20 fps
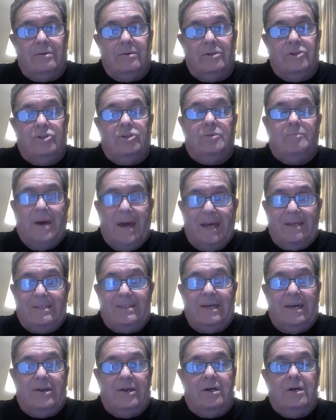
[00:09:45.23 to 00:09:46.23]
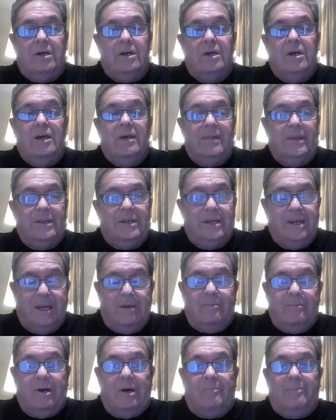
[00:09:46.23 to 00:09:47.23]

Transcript: You just pay a tenner, and then you email